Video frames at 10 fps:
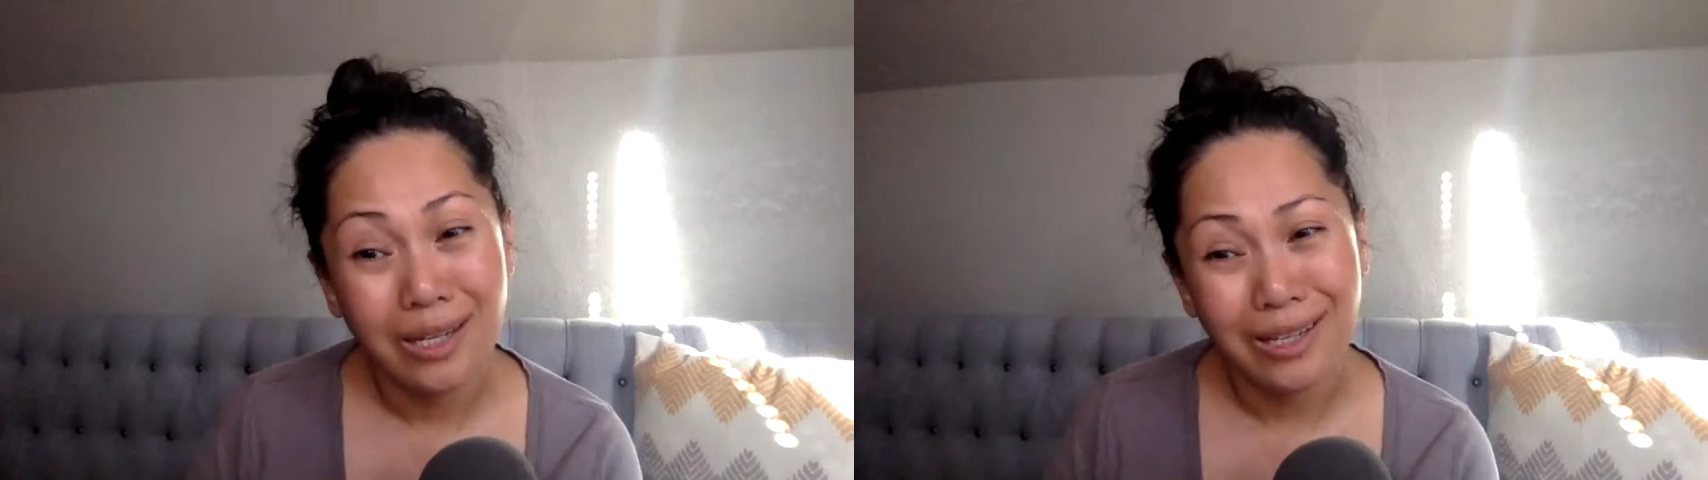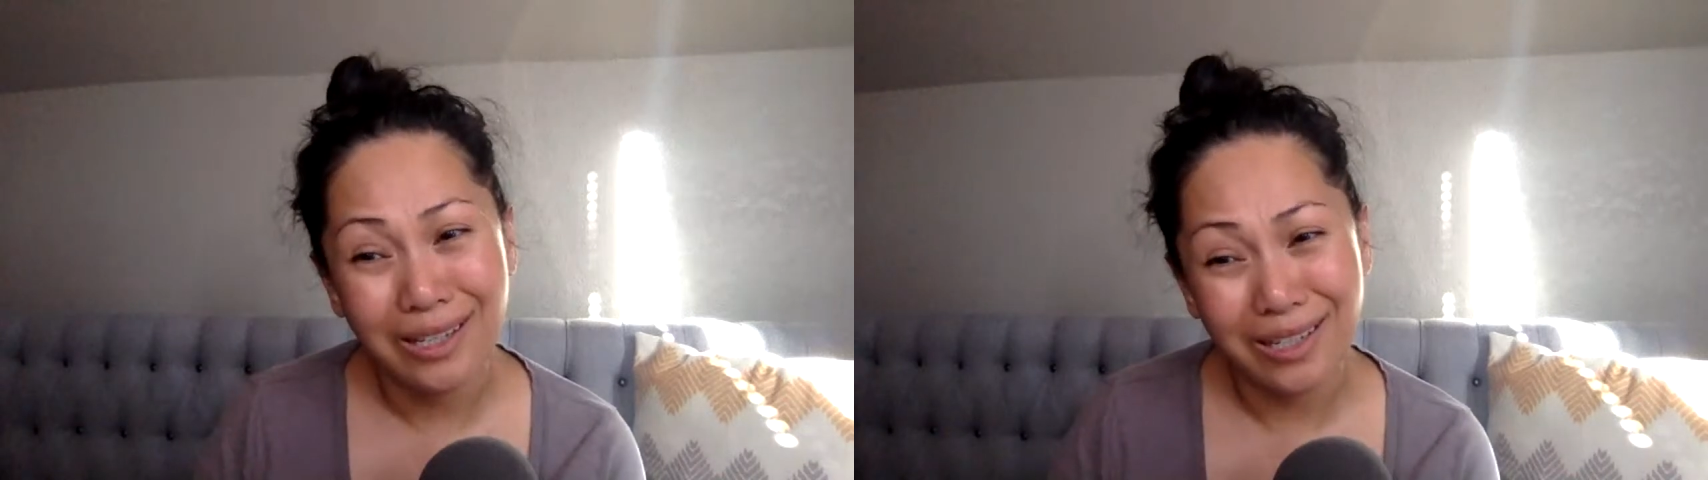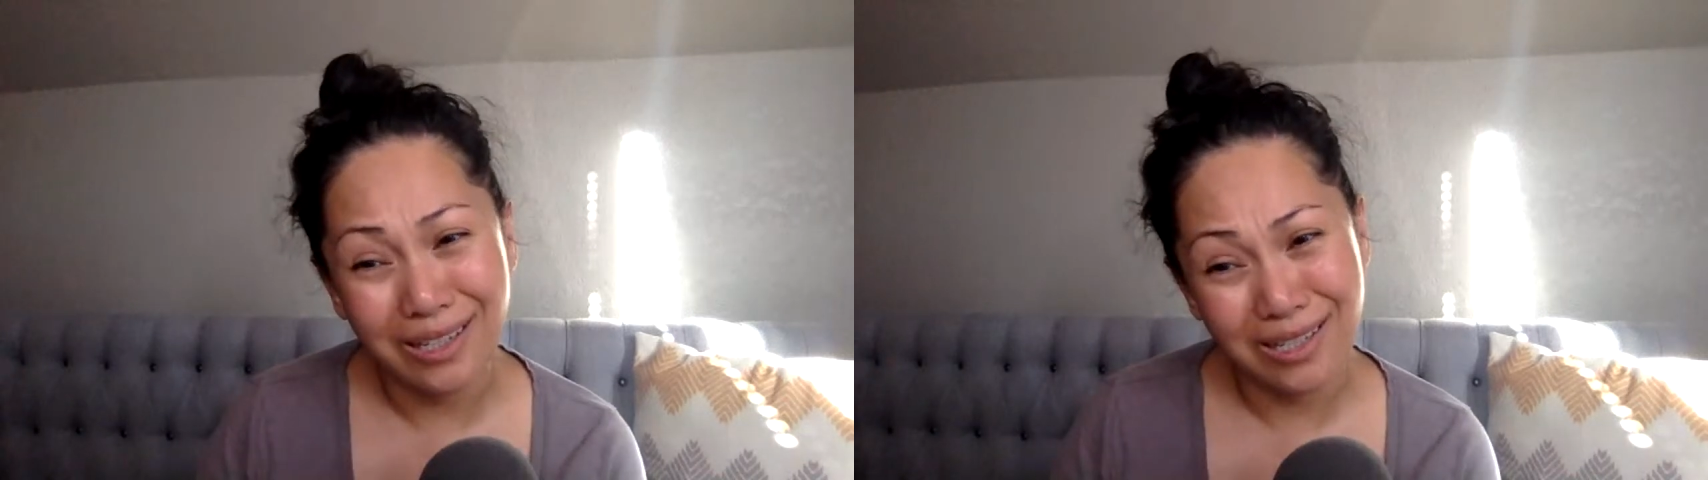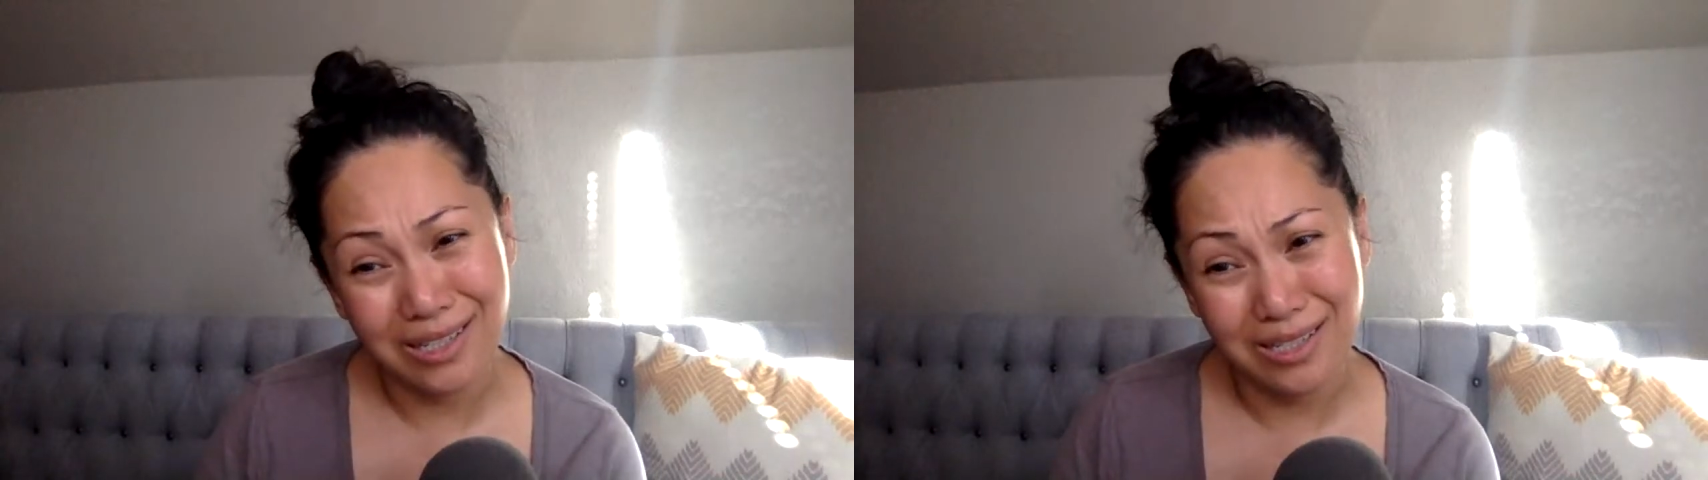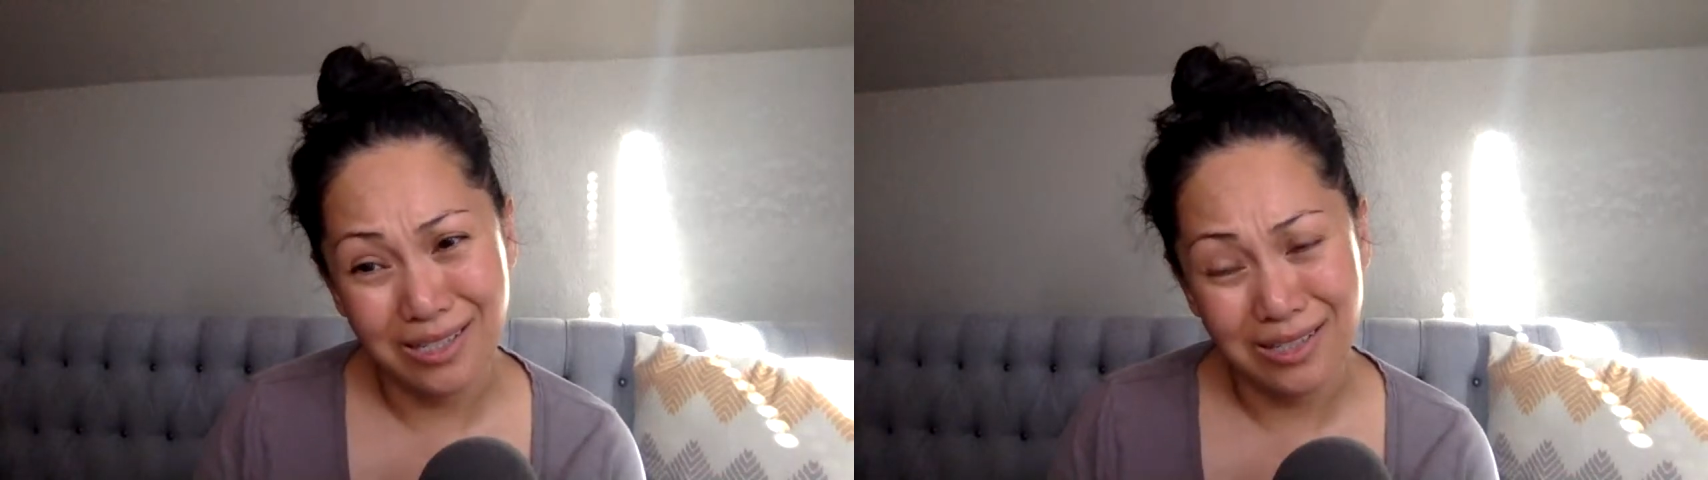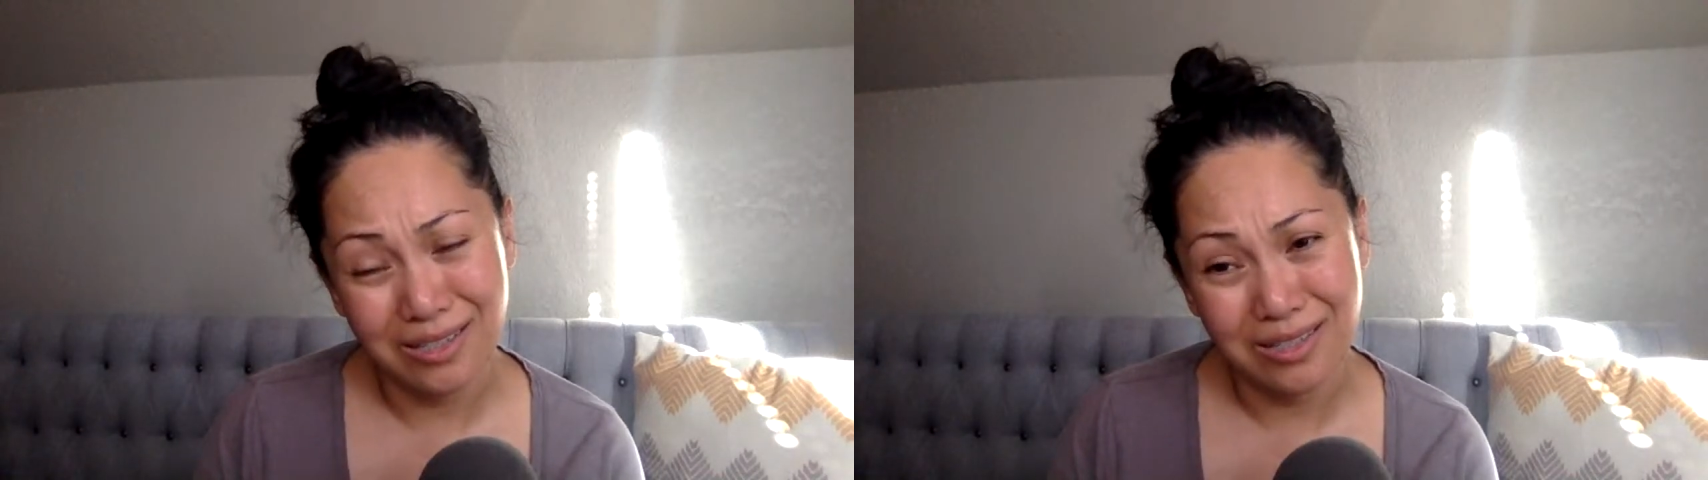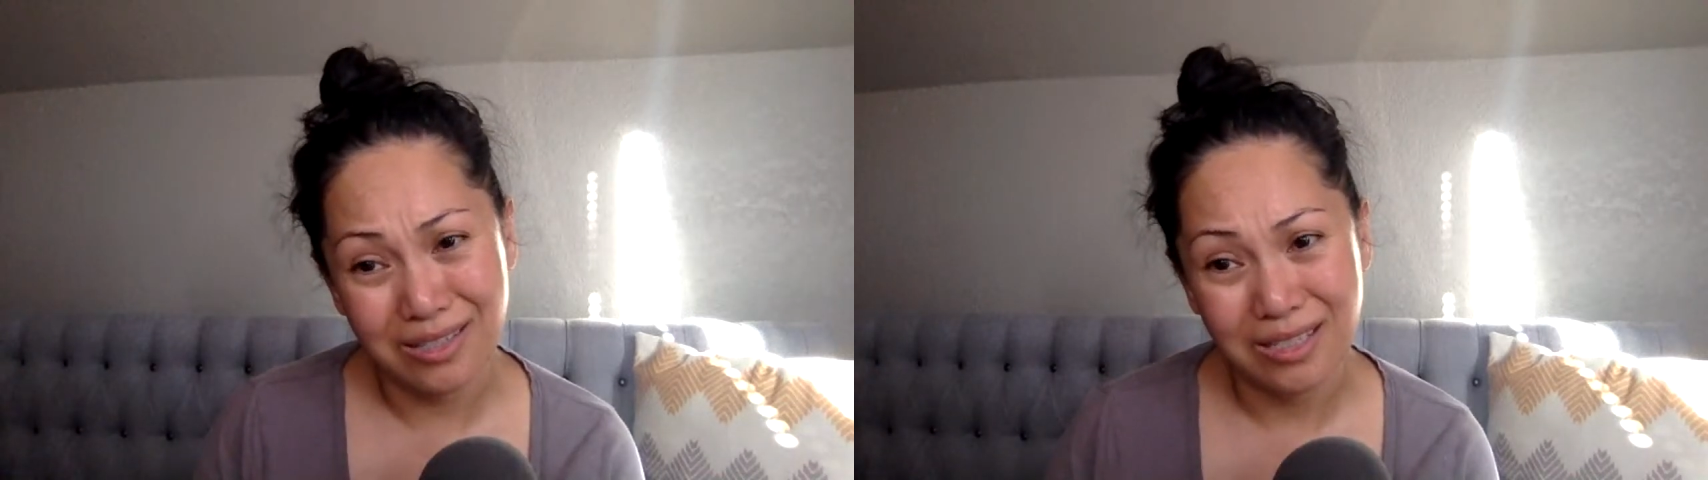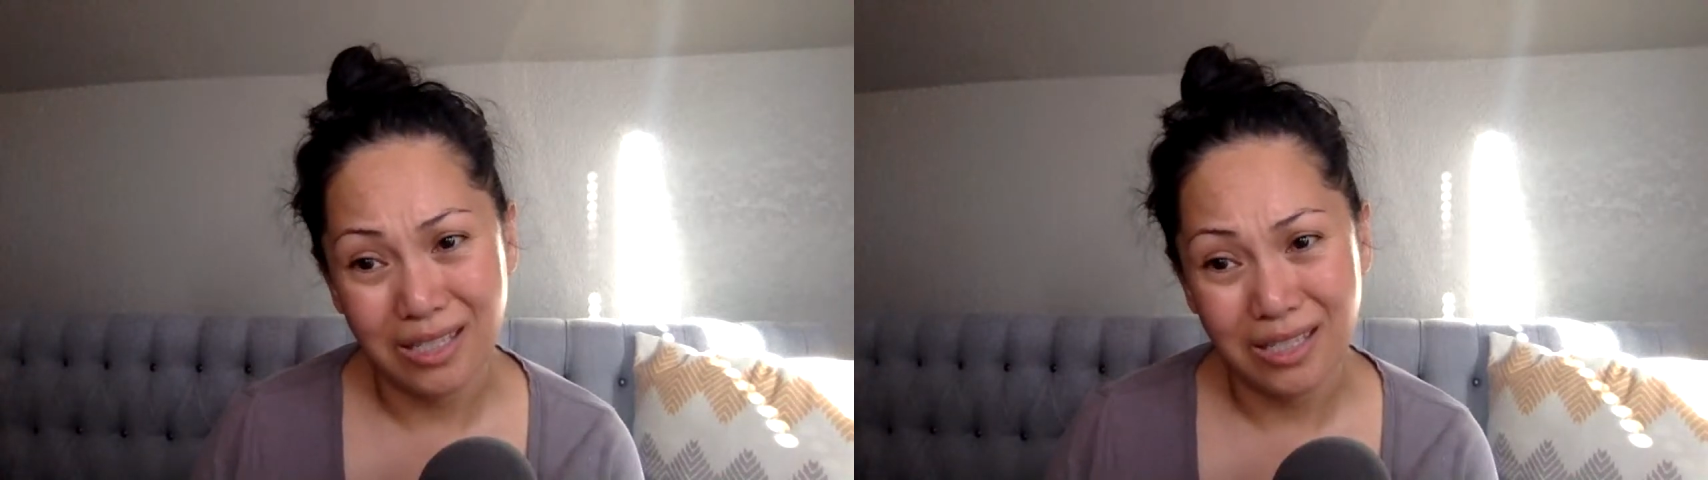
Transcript: It is.